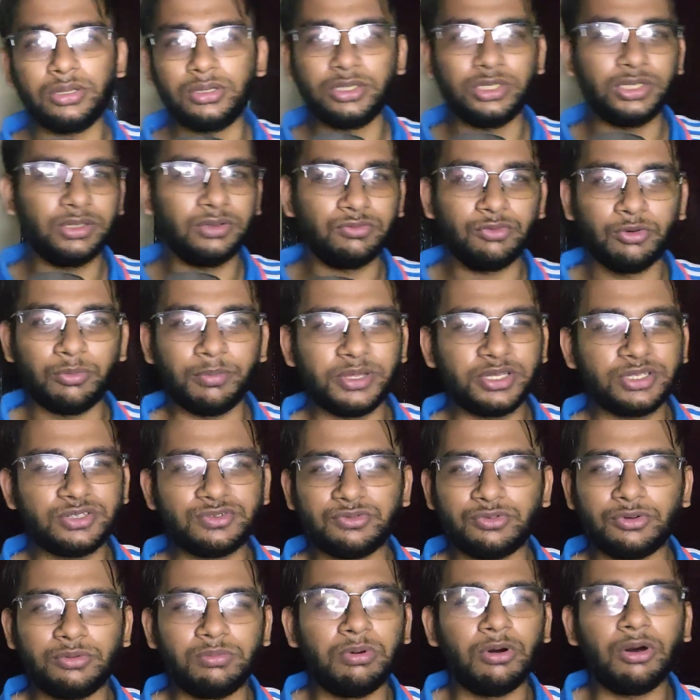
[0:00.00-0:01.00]
in women's
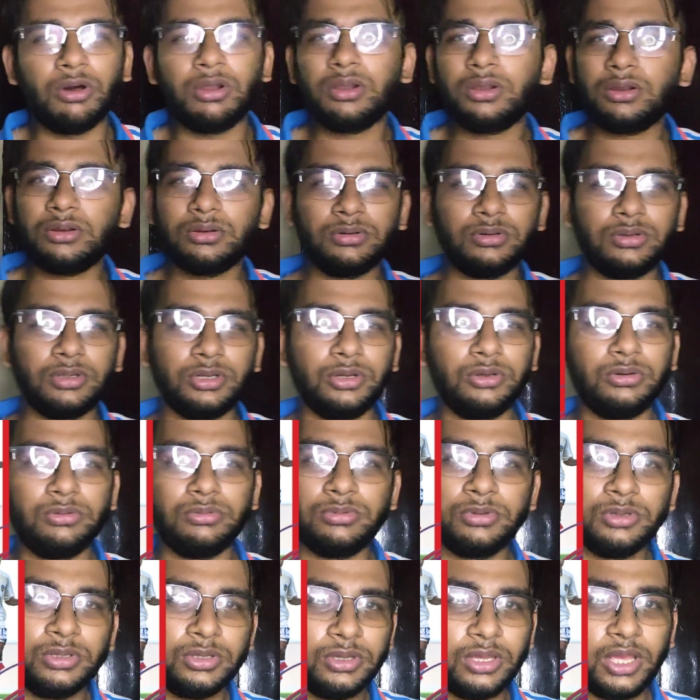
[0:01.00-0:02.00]
football.
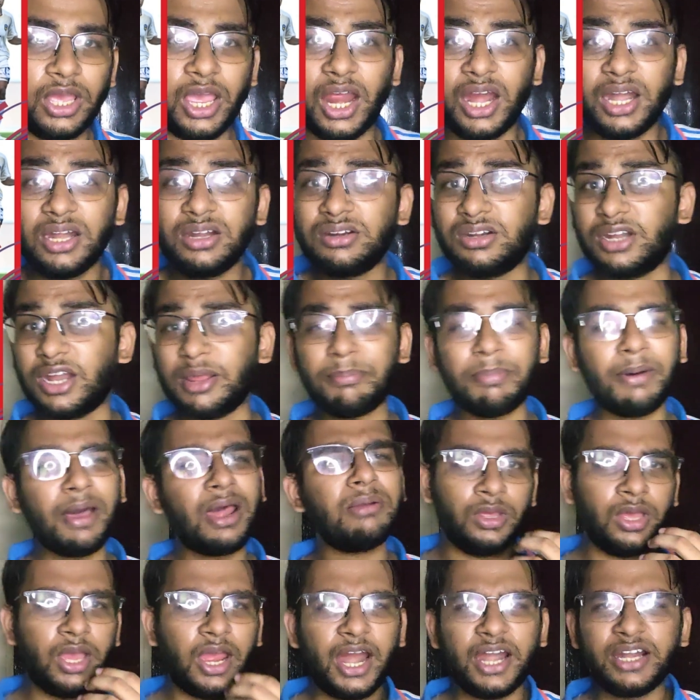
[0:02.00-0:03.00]
And Nepal,
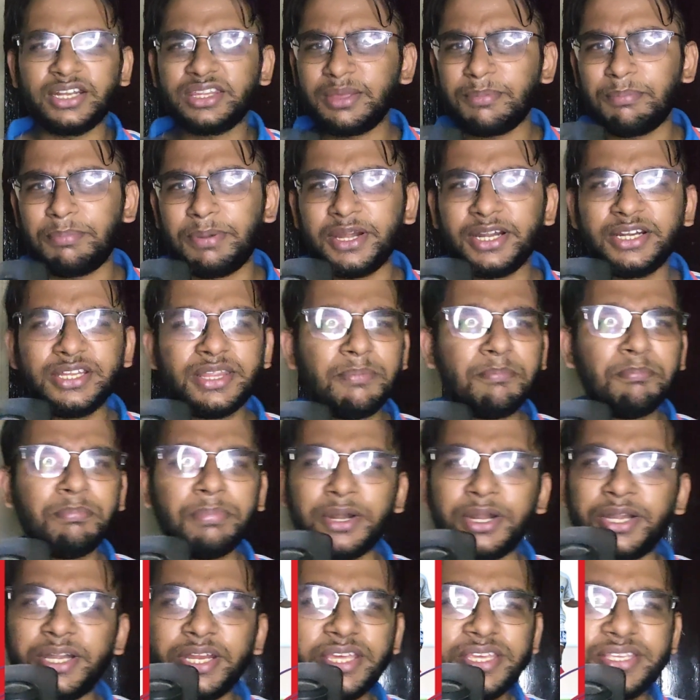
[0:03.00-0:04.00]
and they beat them
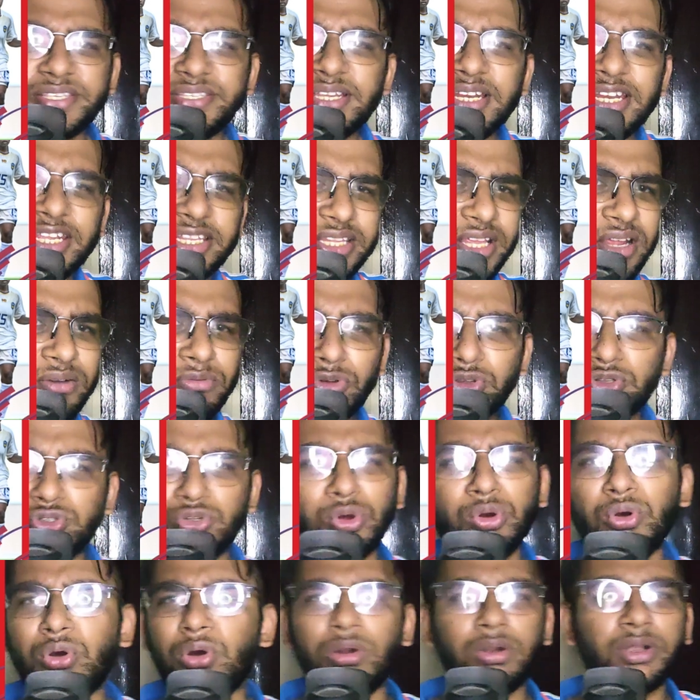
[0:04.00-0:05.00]
pretty easily. There was
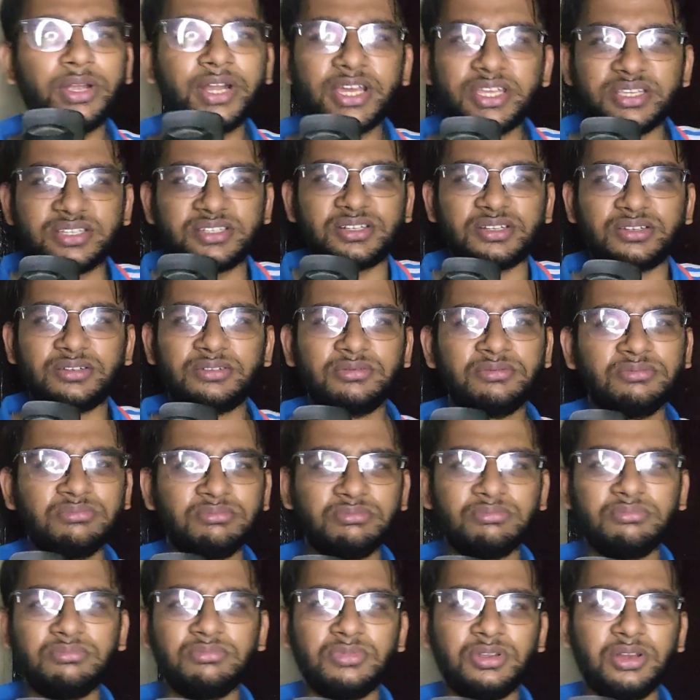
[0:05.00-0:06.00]
no contest.
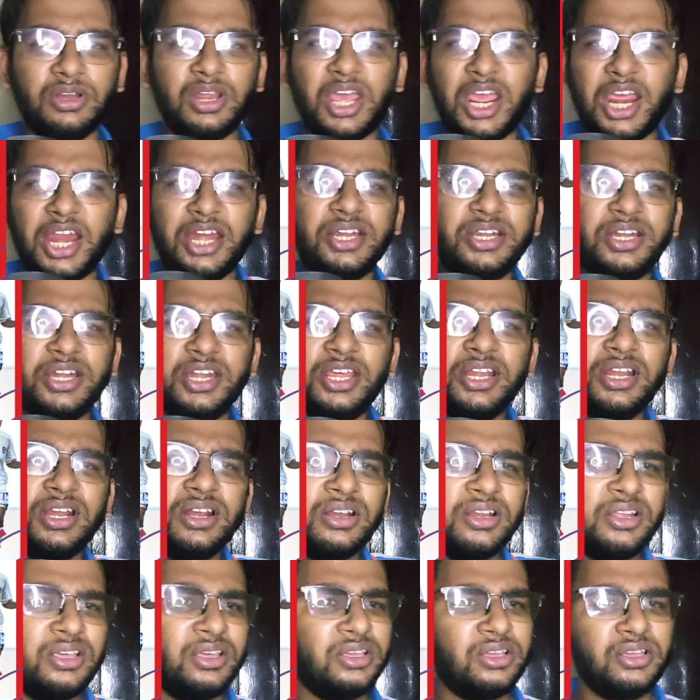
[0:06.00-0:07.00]

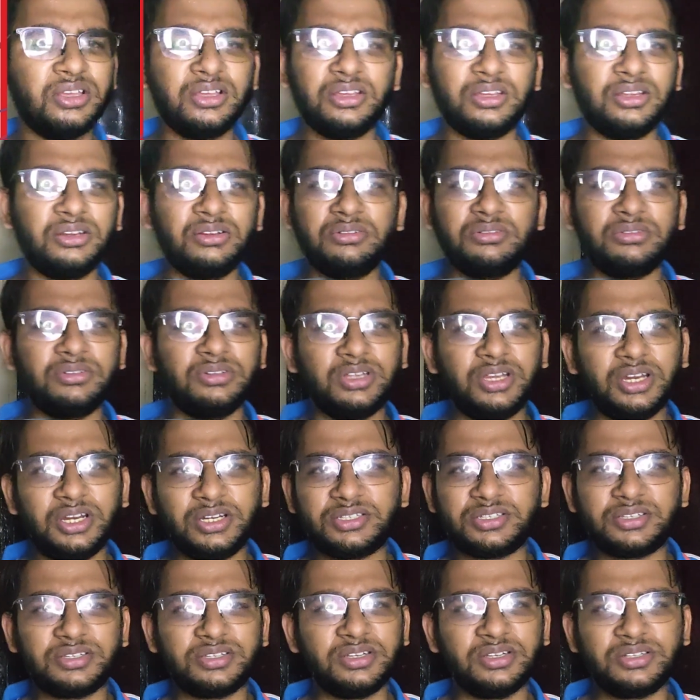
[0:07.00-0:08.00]
8-0.
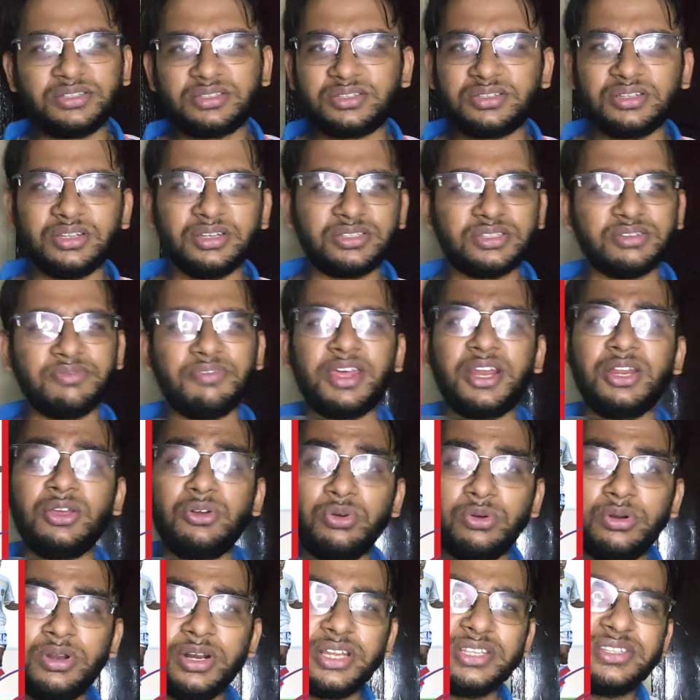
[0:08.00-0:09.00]
It's a very
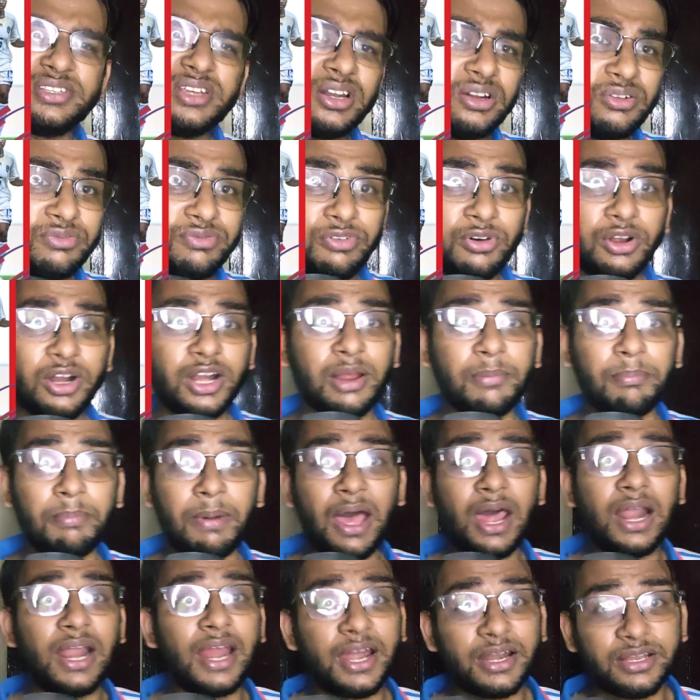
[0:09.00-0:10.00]
good result for
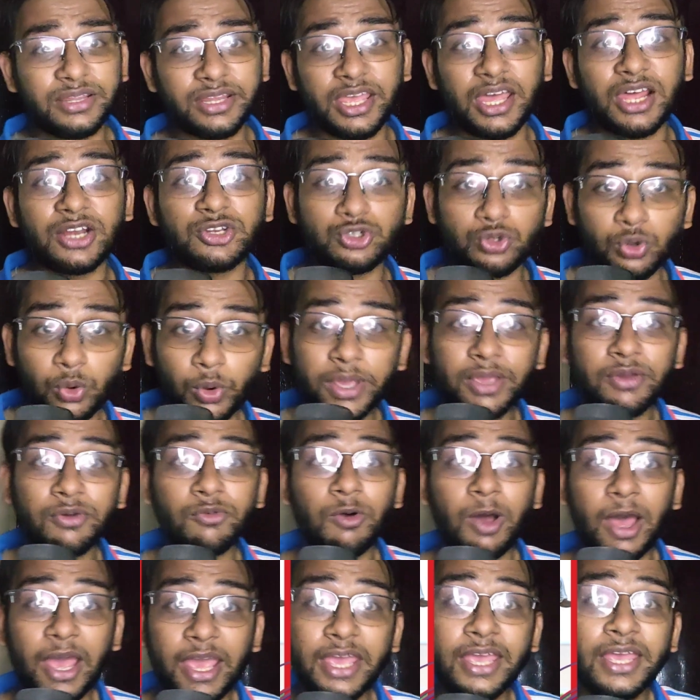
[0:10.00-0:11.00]
Nepal, and they are showing
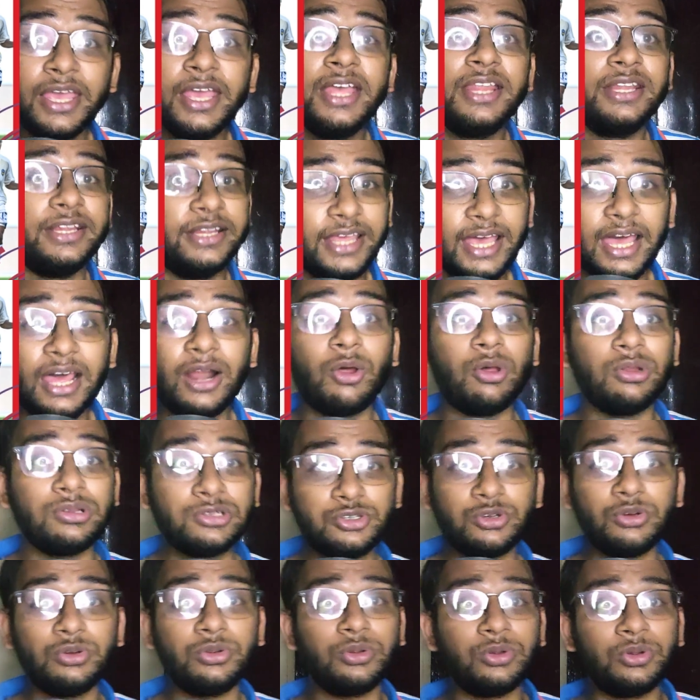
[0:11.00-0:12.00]
why they are
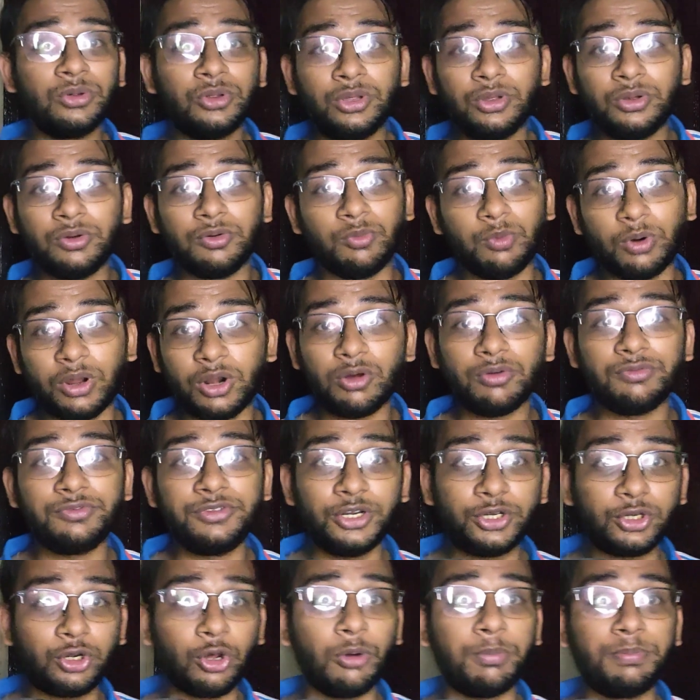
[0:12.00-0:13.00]
also one of
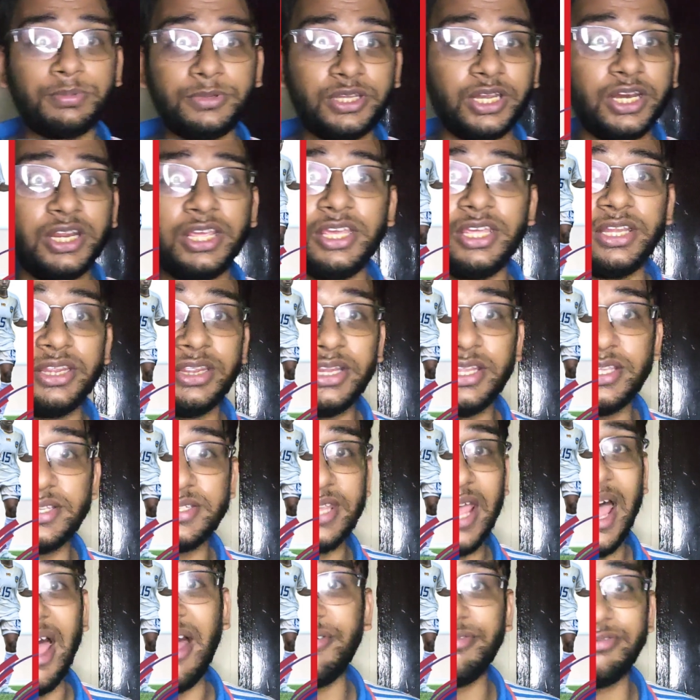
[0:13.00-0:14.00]
the top 3 in the
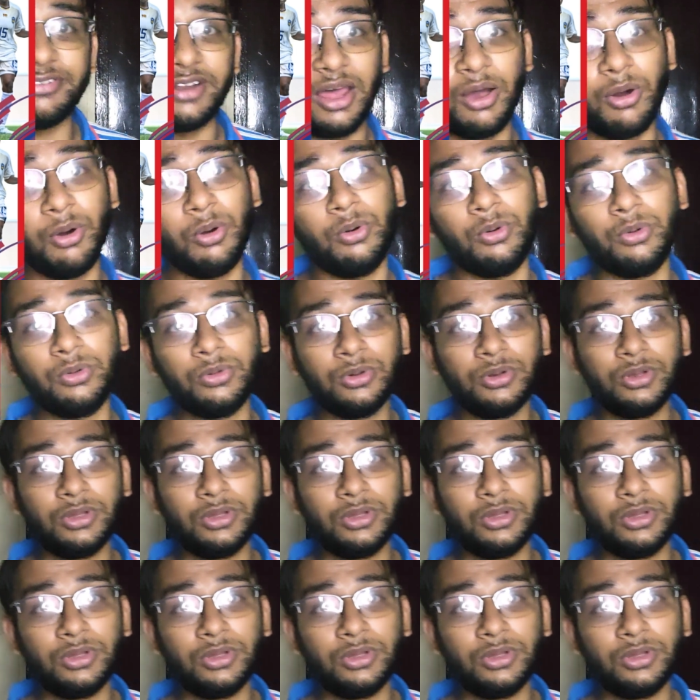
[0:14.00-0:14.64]
SAF now.